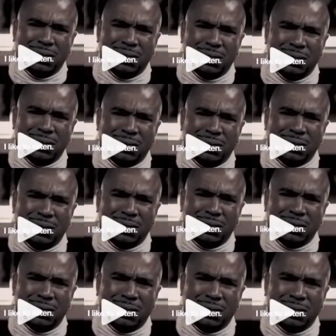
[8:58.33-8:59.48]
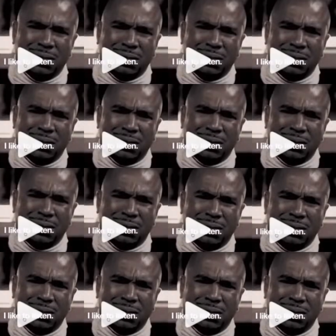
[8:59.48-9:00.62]

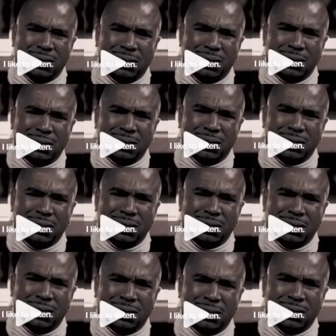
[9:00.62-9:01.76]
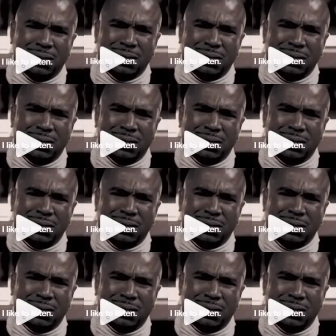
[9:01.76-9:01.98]
The person shown says nothing.